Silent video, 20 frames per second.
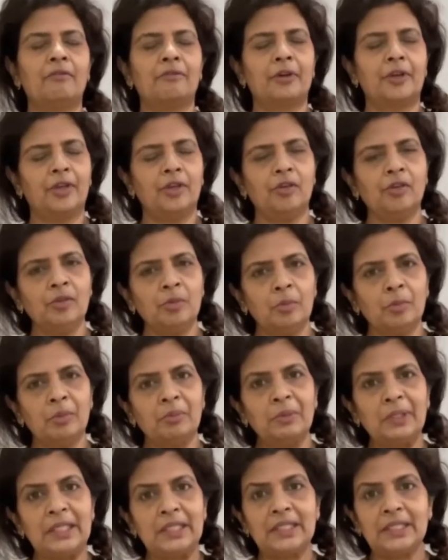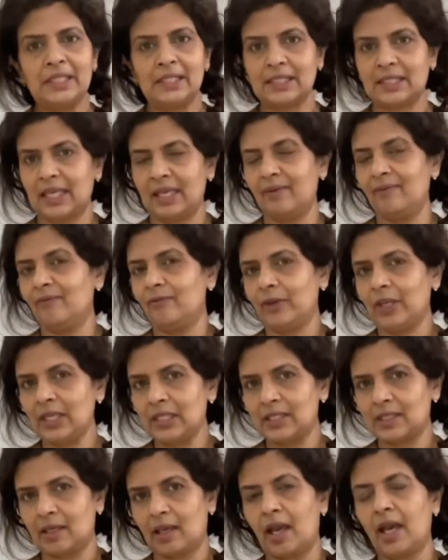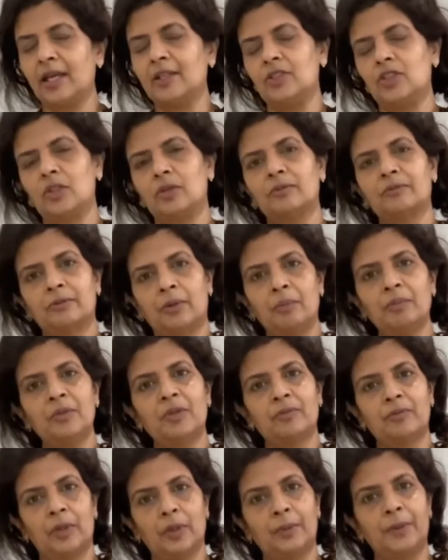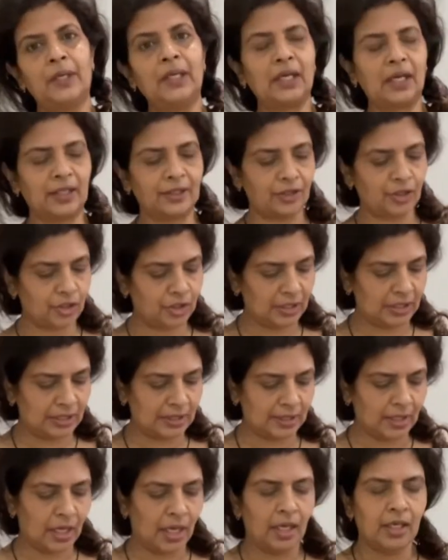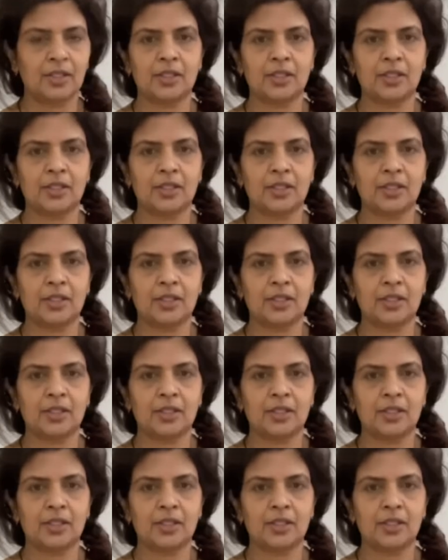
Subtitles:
for a youth mobility scheme visa and you're from the following countries.